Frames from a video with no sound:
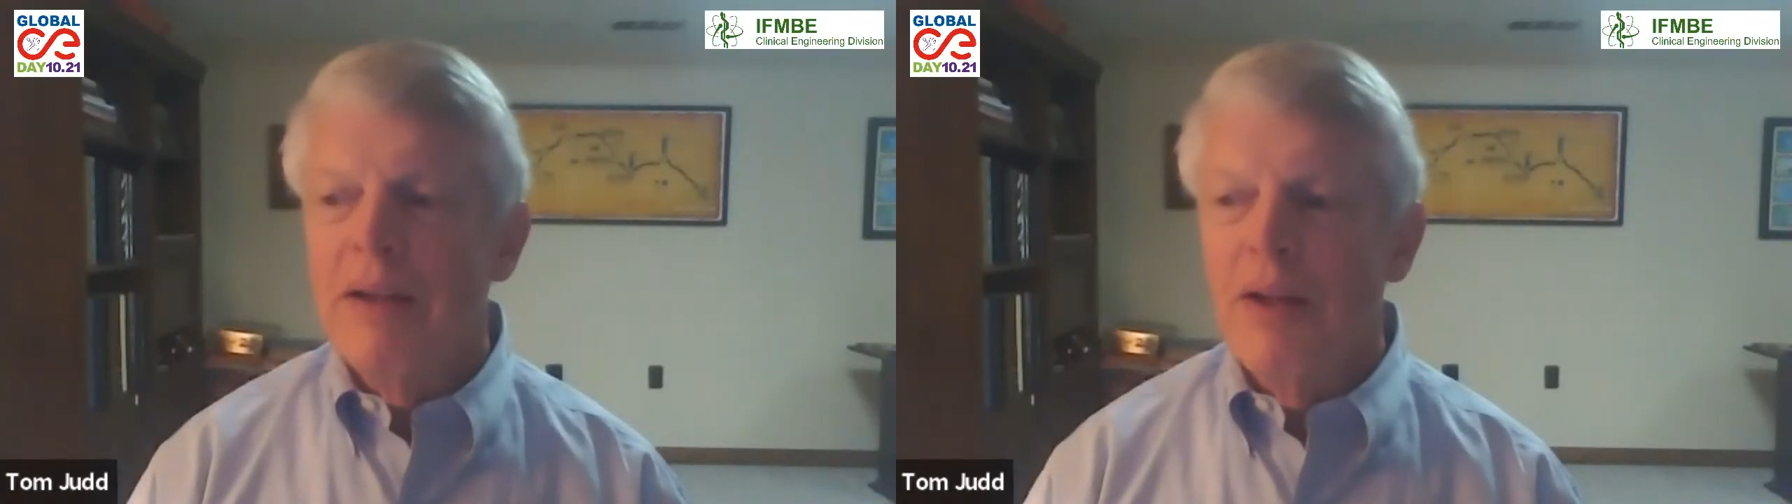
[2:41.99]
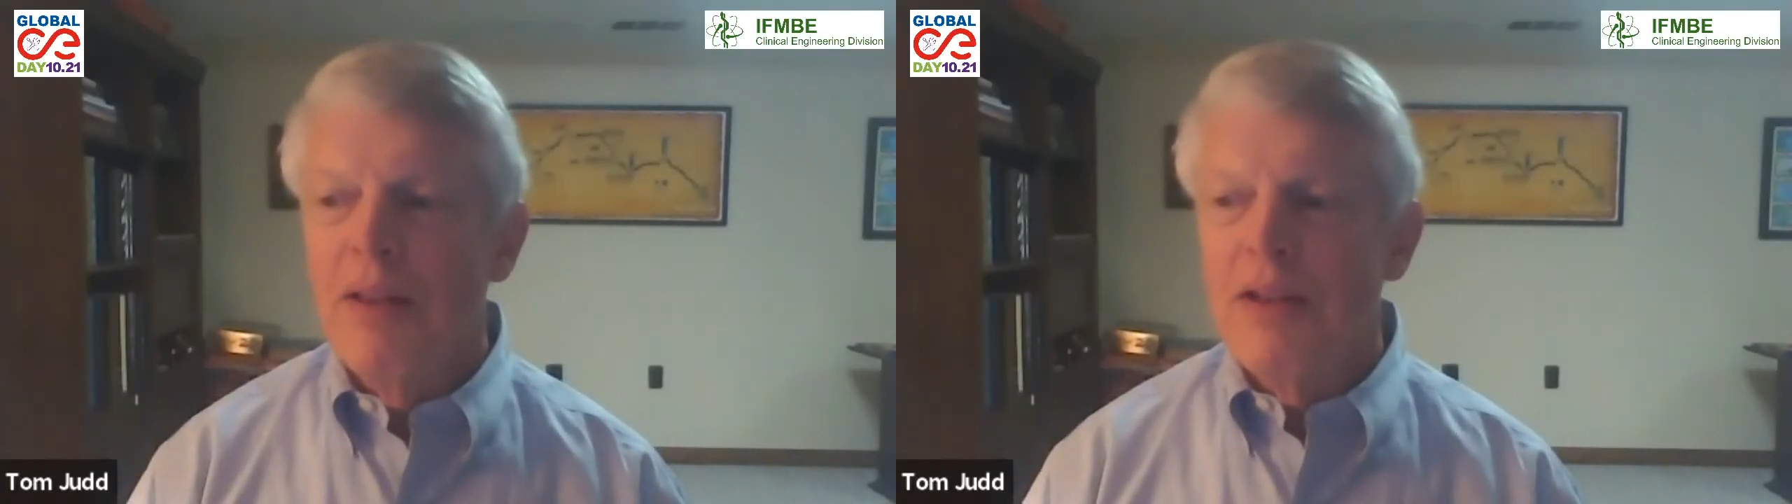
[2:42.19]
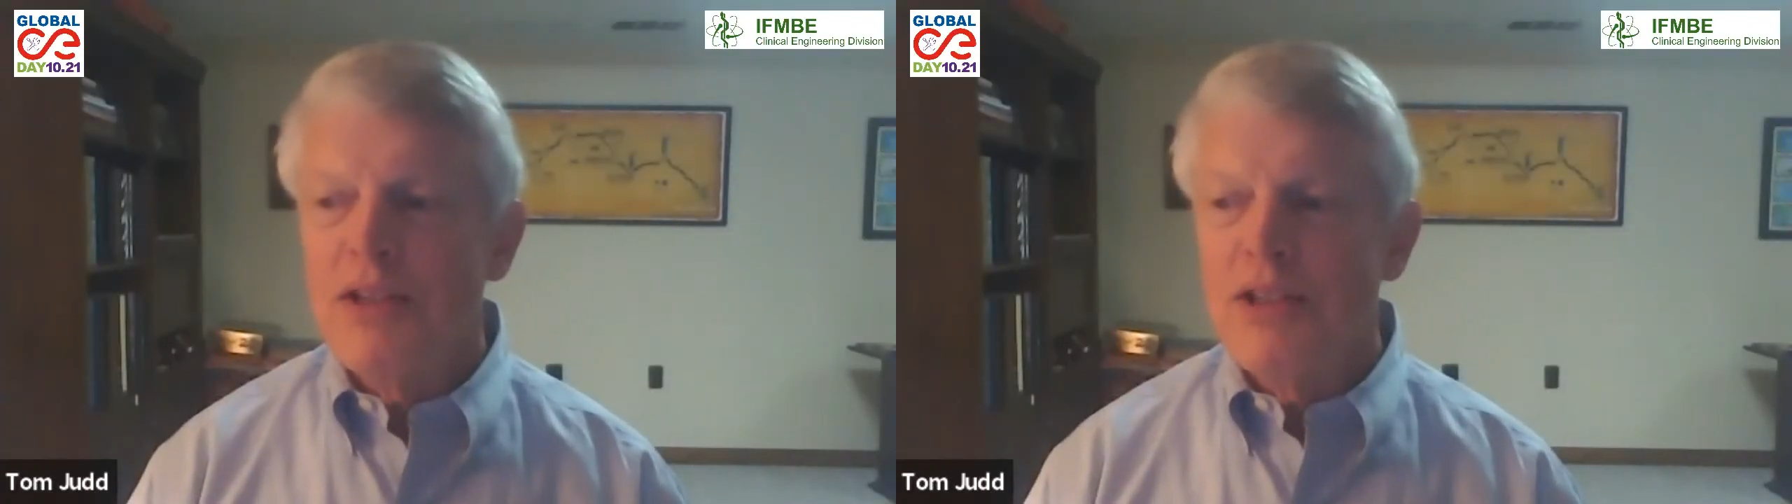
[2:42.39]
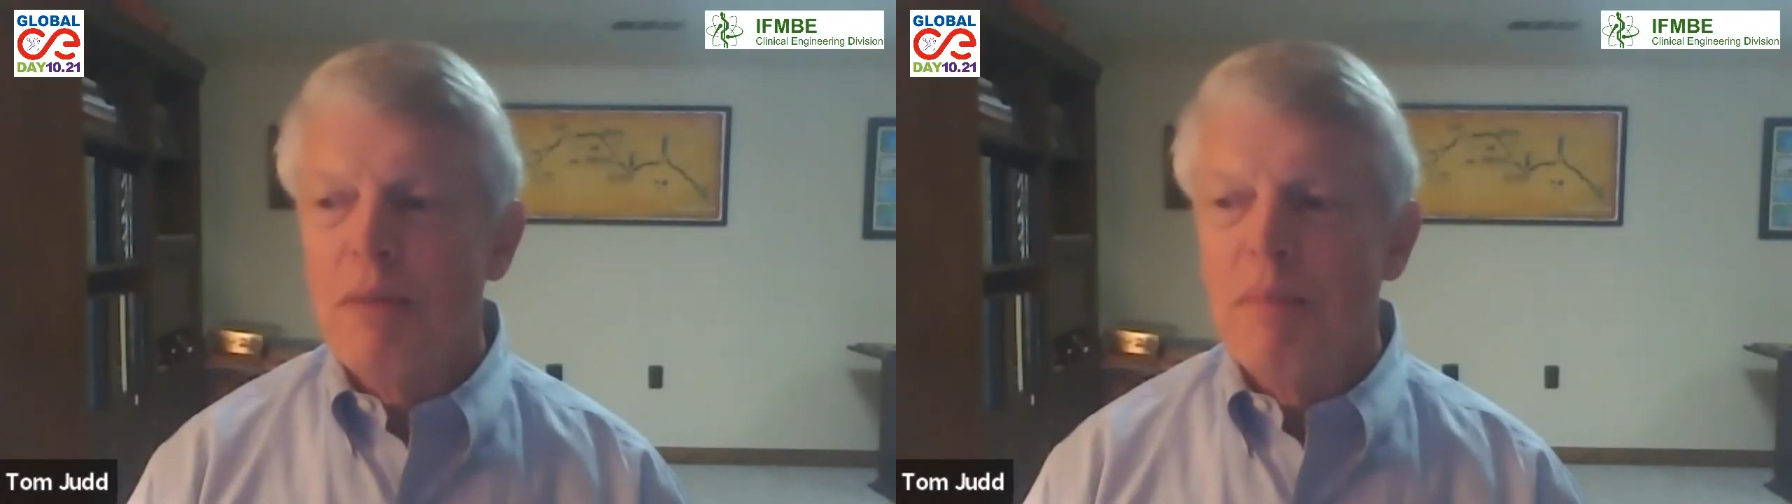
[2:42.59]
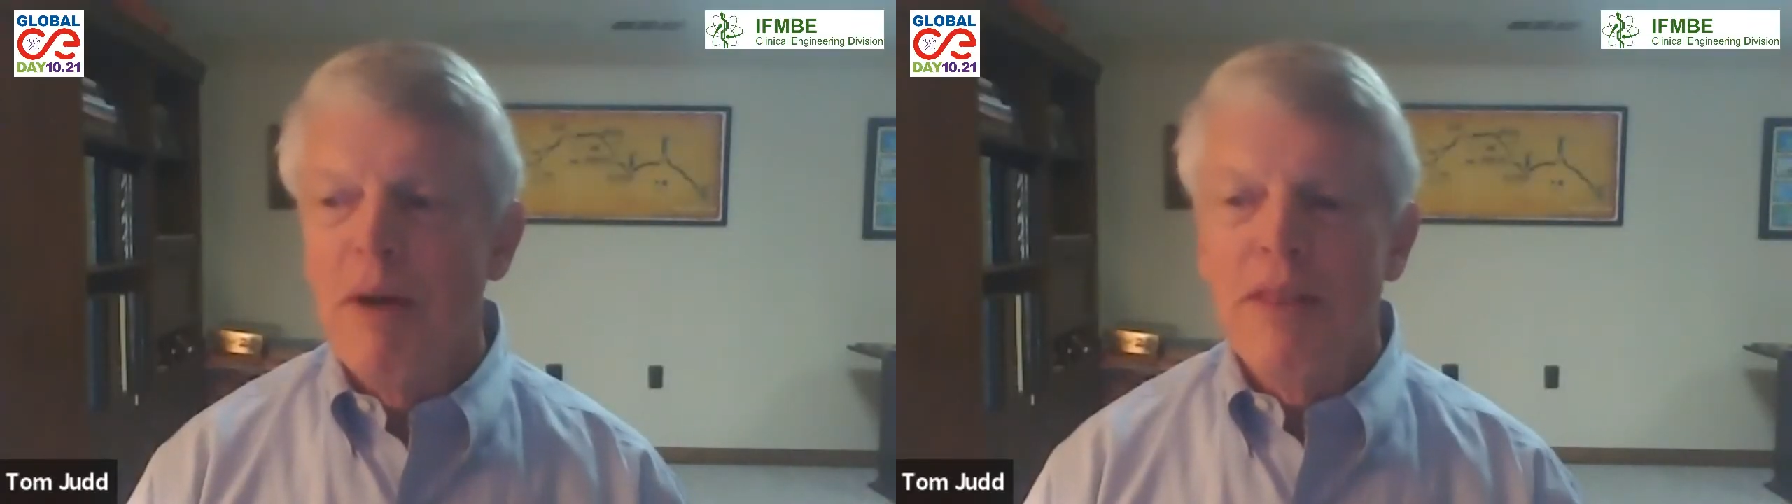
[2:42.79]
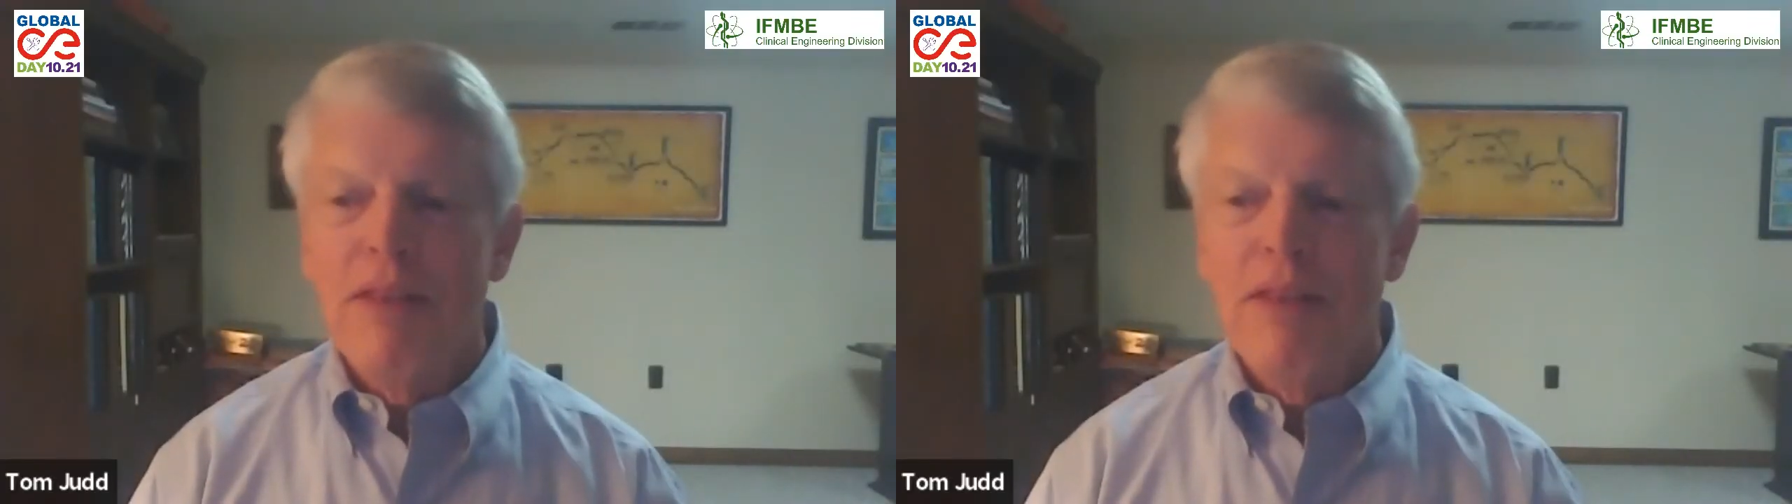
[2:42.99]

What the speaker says: this is the month,